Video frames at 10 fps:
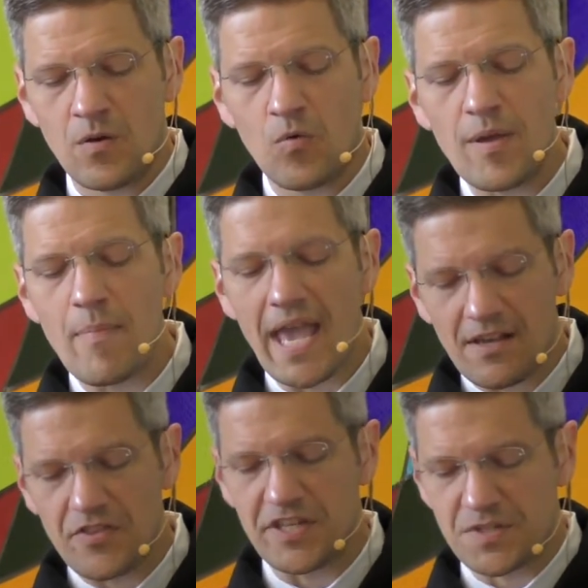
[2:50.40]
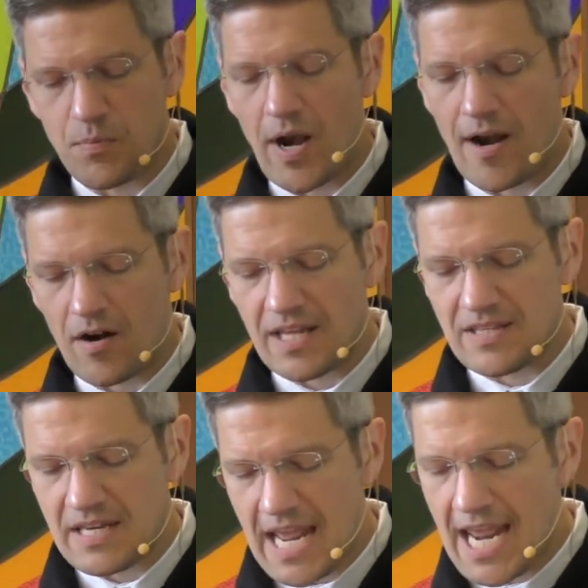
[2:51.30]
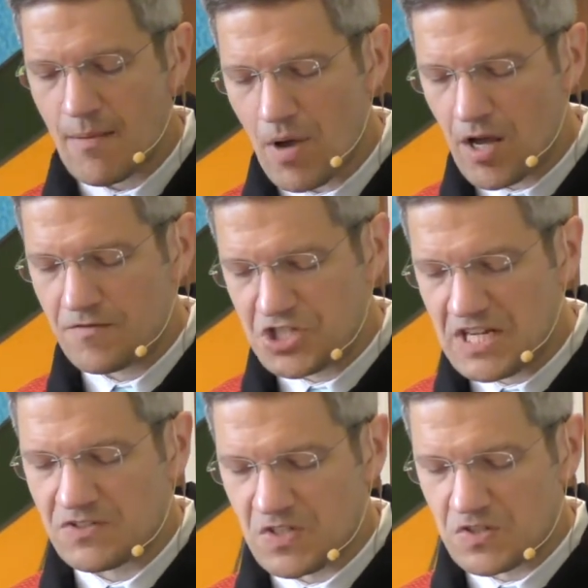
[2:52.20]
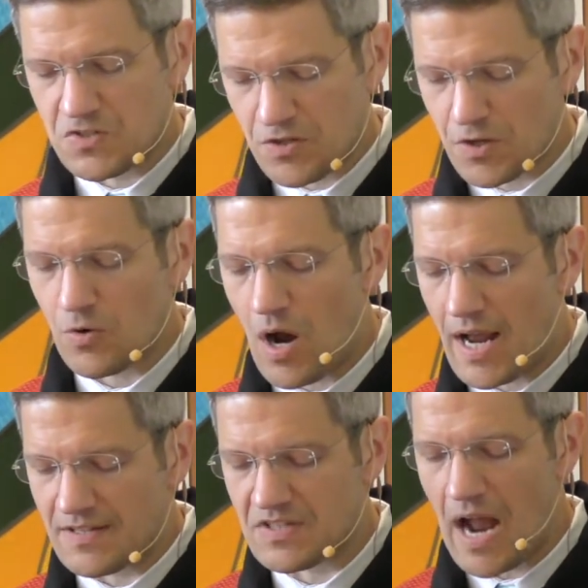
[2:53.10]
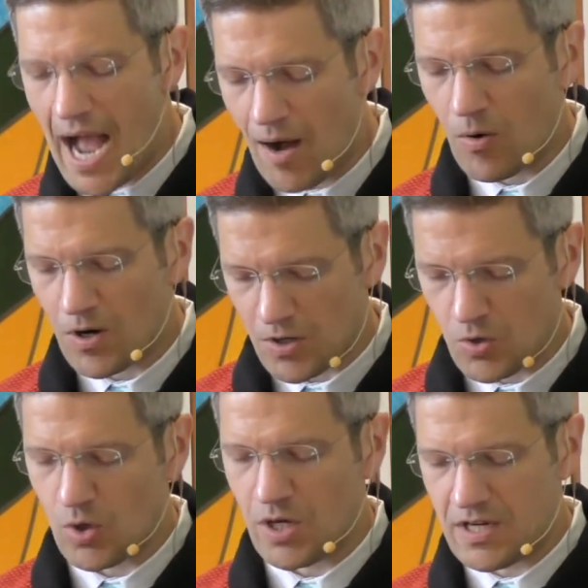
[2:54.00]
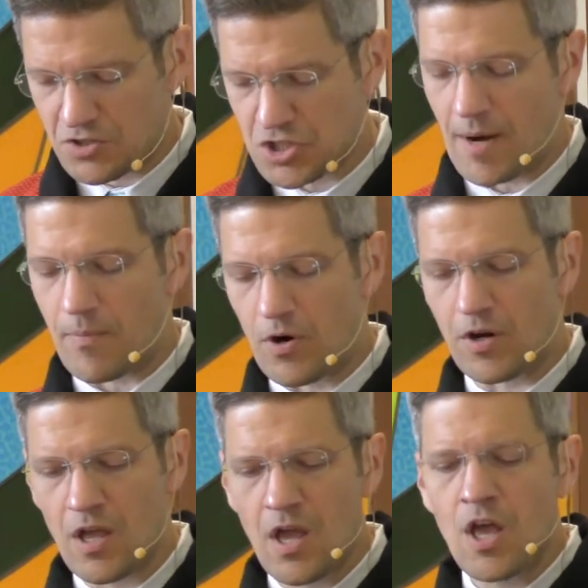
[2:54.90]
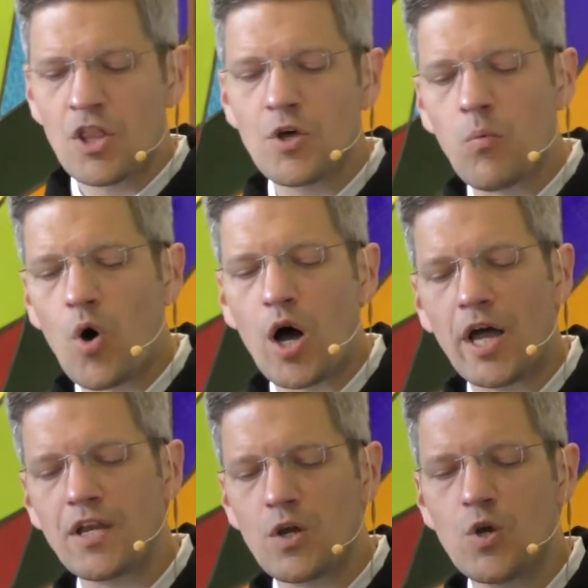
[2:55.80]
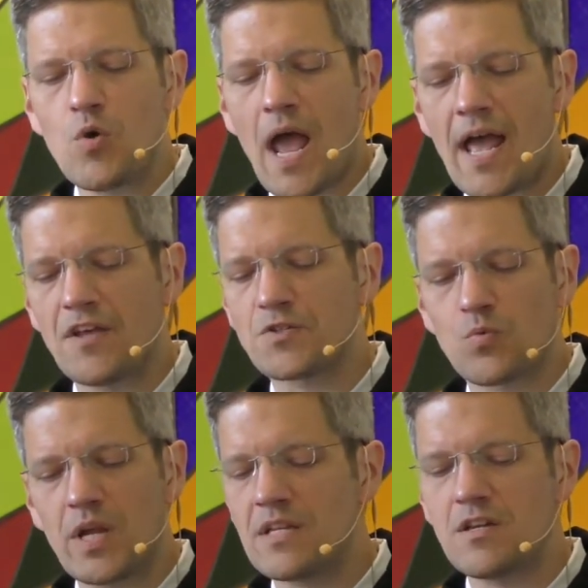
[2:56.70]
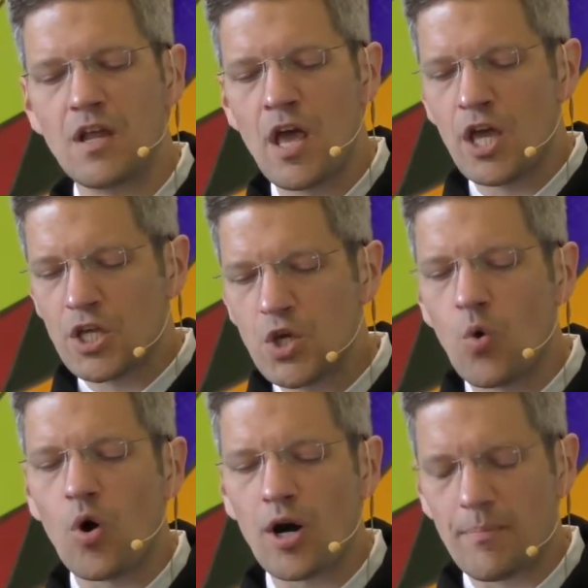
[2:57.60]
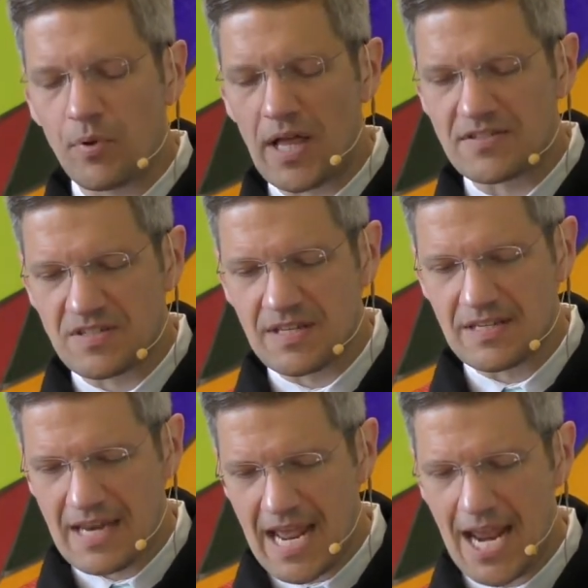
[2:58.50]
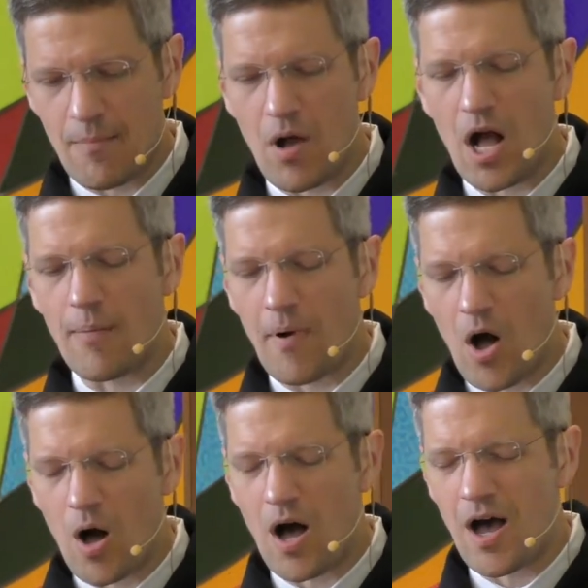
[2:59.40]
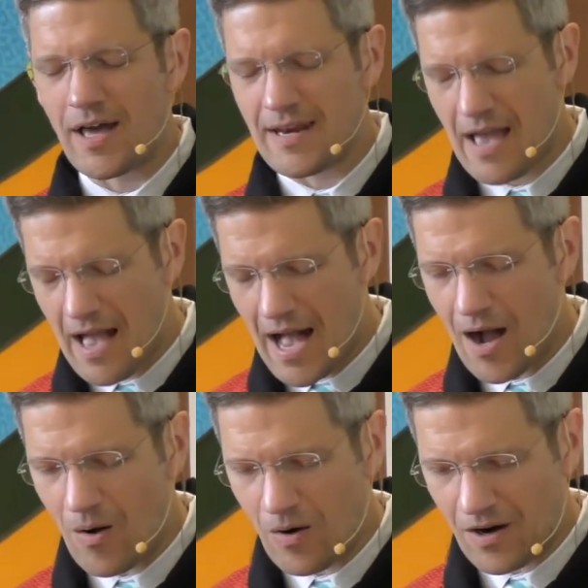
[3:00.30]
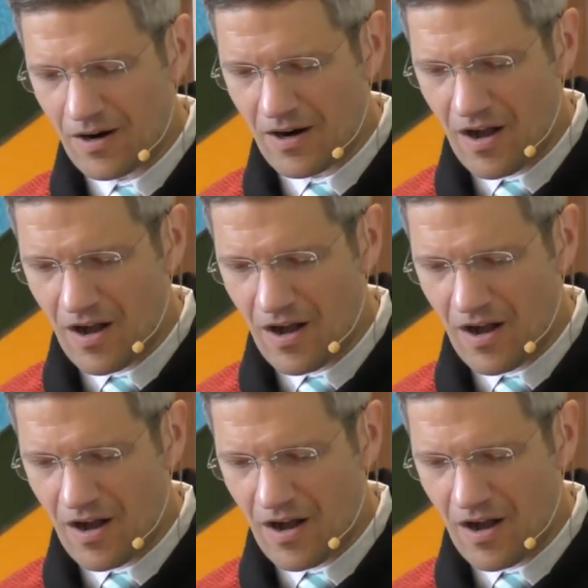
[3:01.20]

We make this prayer in the name of Jesus the Christ, our good shepherd, the one who has written your blessed name up on our